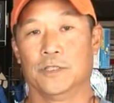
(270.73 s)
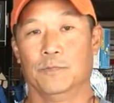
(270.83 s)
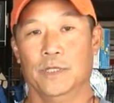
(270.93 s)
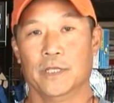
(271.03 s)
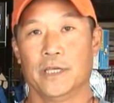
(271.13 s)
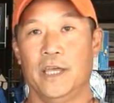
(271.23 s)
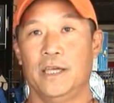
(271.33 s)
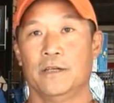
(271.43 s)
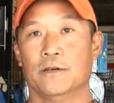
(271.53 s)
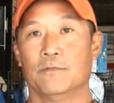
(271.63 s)
I mean, like,
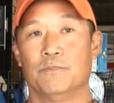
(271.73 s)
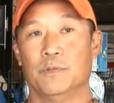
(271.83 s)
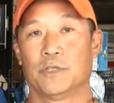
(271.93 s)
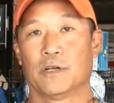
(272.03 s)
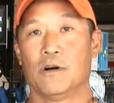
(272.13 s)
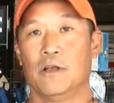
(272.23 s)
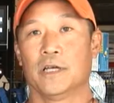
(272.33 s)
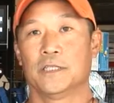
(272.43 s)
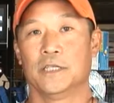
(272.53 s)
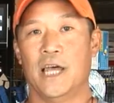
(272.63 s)
hey, people started
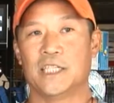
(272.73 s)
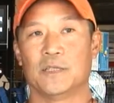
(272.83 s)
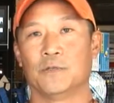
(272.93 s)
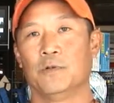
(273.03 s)
calling us and asking us.